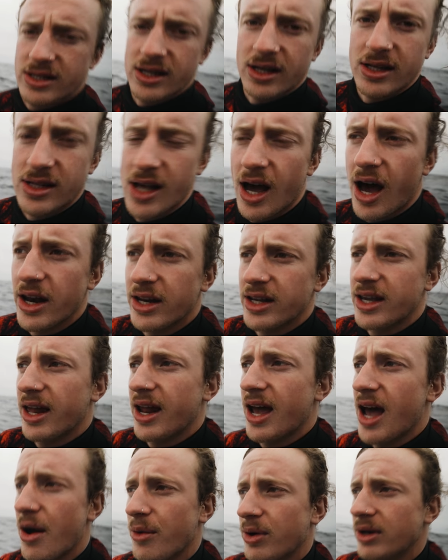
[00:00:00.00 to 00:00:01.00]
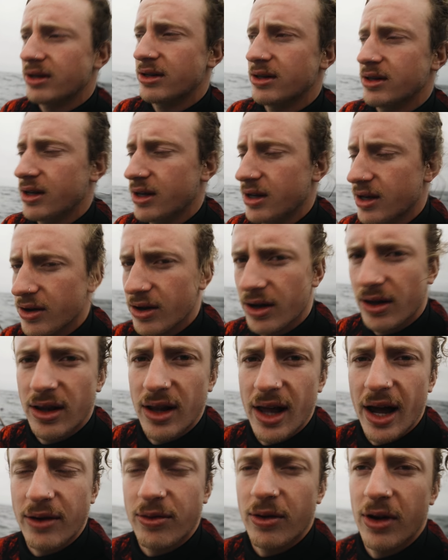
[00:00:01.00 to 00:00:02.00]
It's, it's hard to get out when you're
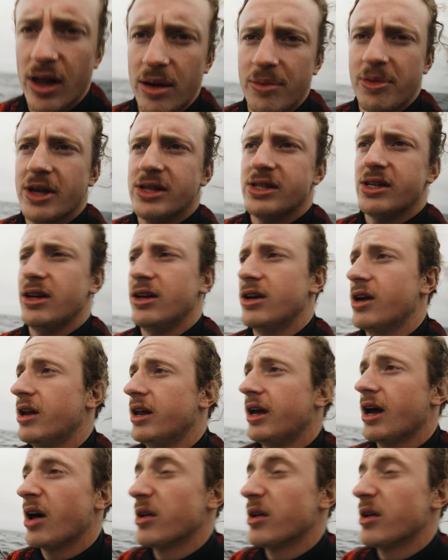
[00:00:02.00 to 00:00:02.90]
like really busy at uni.